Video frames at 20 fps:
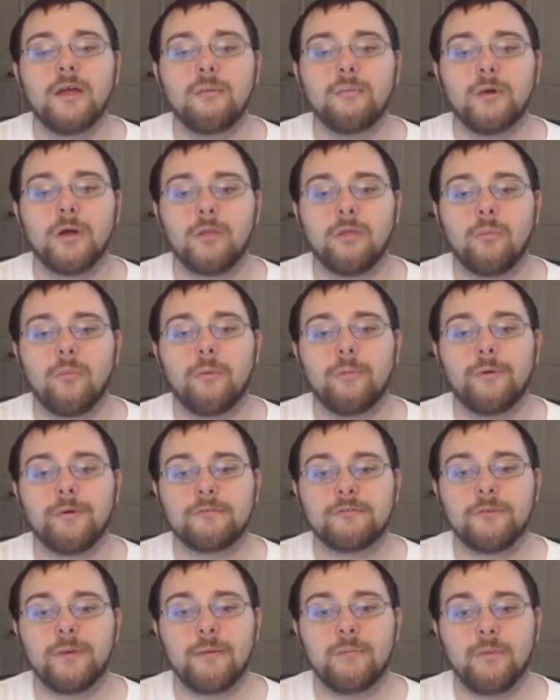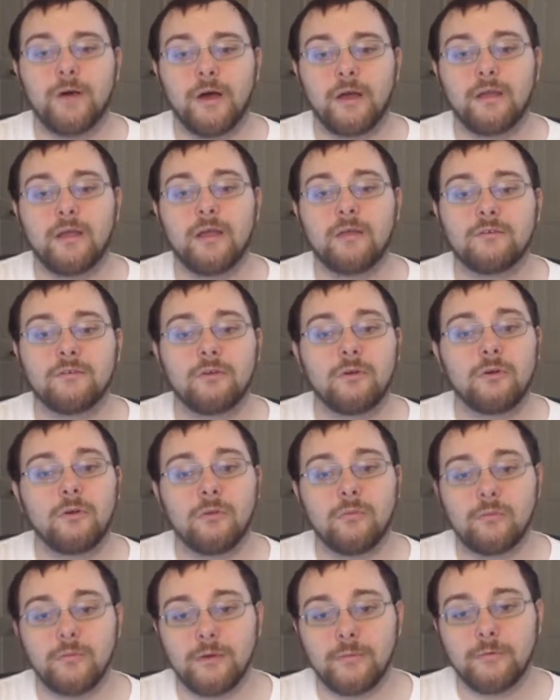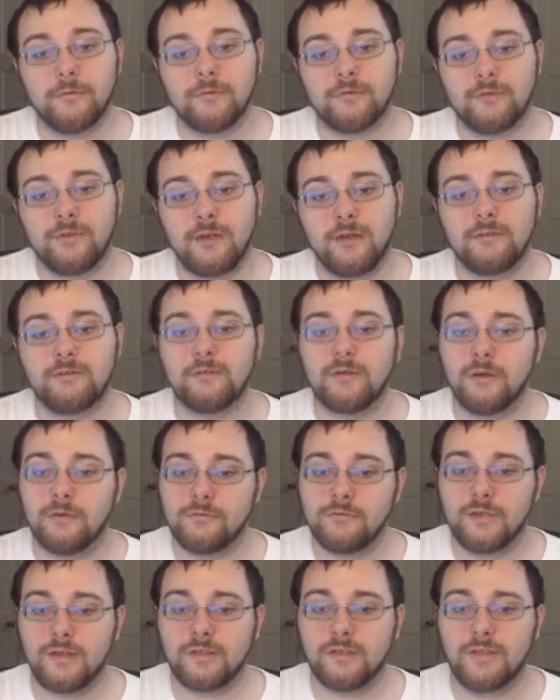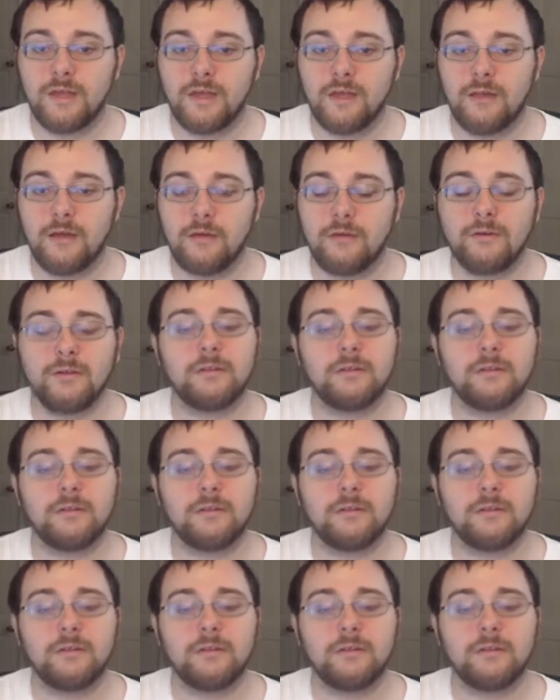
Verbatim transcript: Part of the One Punch Man podcast on Grim Reaper's channel, so go check that out.